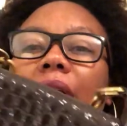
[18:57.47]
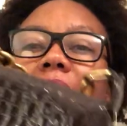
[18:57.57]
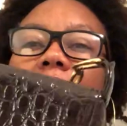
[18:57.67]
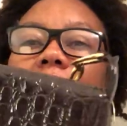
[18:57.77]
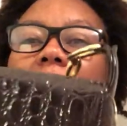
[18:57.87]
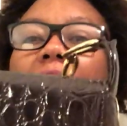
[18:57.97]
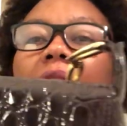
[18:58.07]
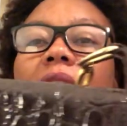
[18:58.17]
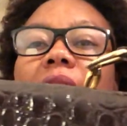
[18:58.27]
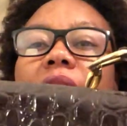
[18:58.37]
I like
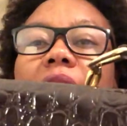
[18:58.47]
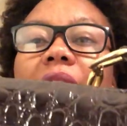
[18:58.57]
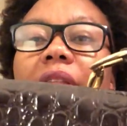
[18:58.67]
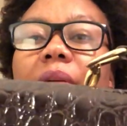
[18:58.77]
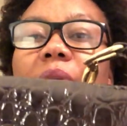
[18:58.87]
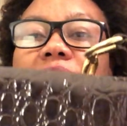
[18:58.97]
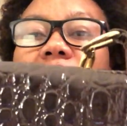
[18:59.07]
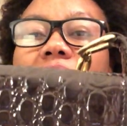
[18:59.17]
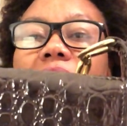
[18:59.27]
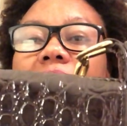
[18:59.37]
the leather
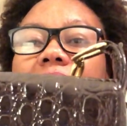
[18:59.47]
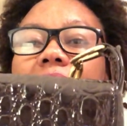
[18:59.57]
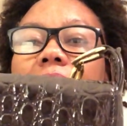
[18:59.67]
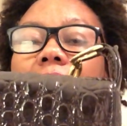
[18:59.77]
material. It's